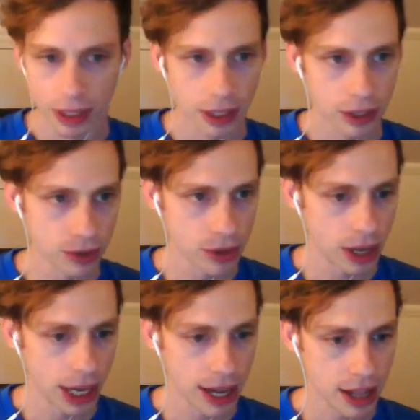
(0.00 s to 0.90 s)

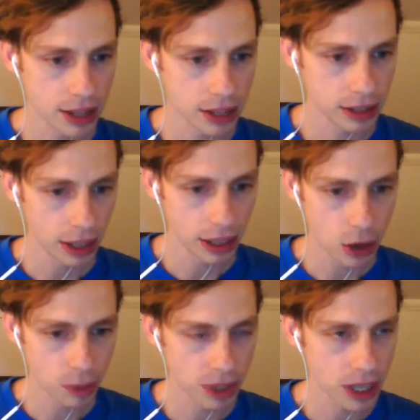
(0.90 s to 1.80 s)
Cool. I'll
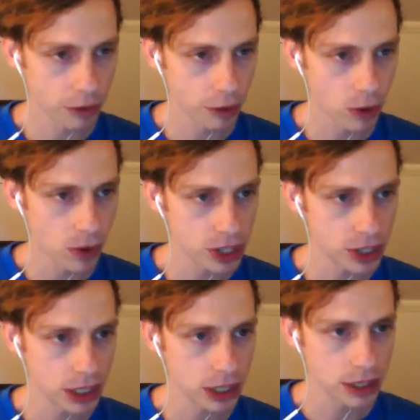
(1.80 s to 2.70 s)
open it up for
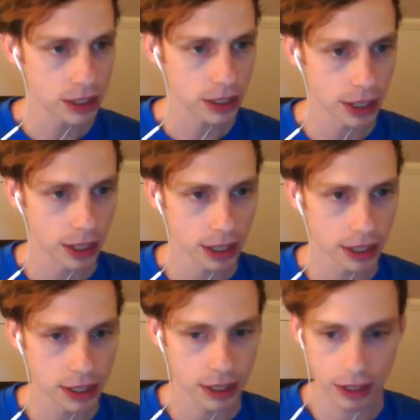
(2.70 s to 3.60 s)
questions,
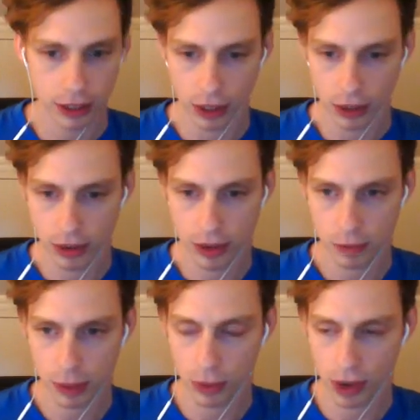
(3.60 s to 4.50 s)
and you know, if
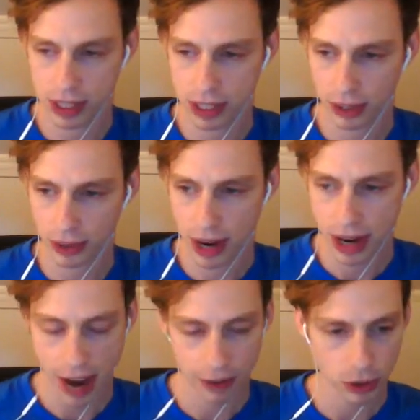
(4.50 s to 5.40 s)
people want to stick around
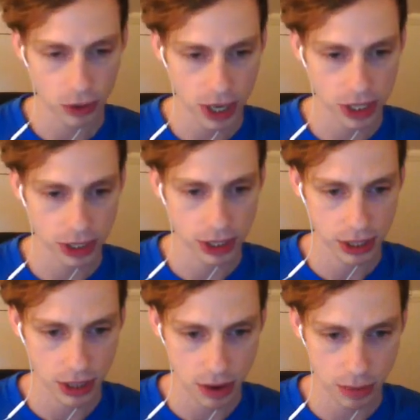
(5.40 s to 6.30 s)
after questions, I
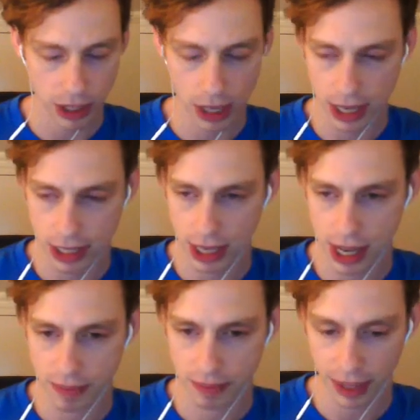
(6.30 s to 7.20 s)
know I'm running out of
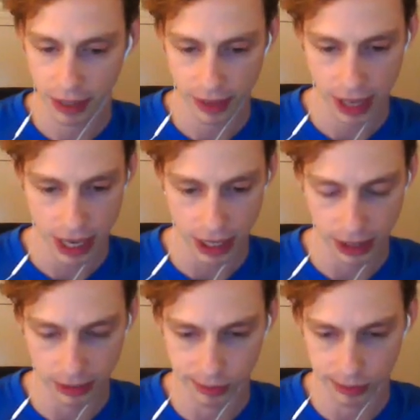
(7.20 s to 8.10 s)
time. I've got
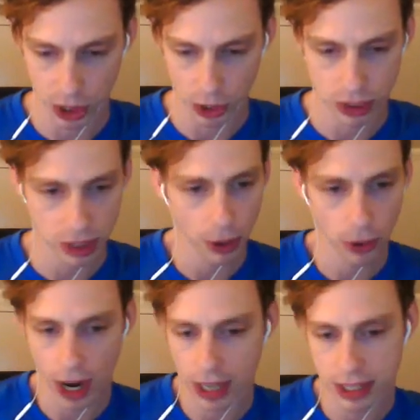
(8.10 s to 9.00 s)
um, you know demo
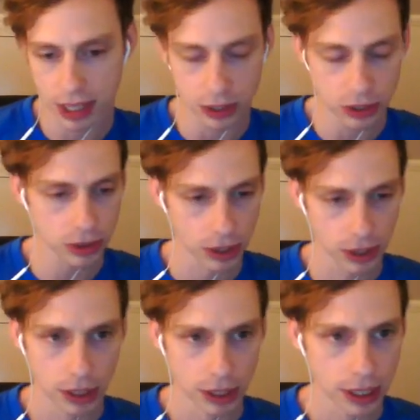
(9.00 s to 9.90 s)
content too.
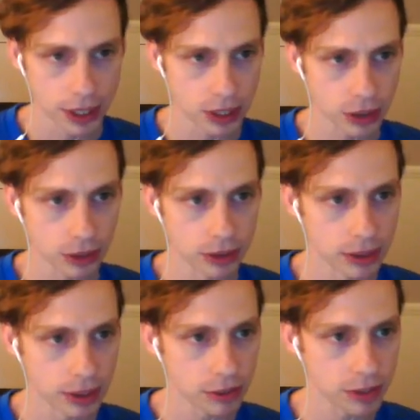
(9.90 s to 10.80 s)
So
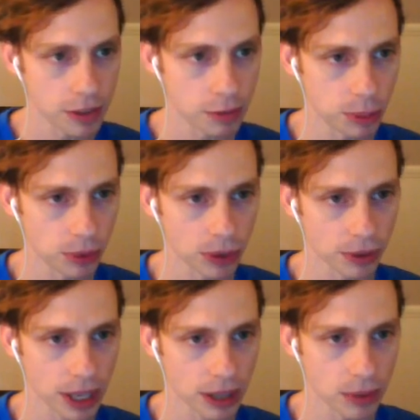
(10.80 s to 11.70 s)
if enough people are
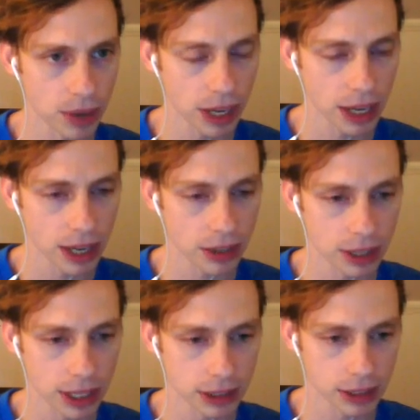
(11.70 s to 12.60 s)
around and want to hang out,
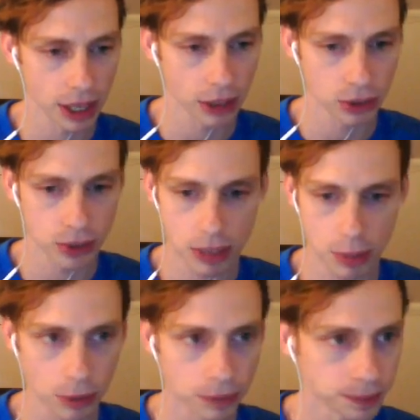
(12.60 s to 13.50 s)
I'll, I'll do a demo.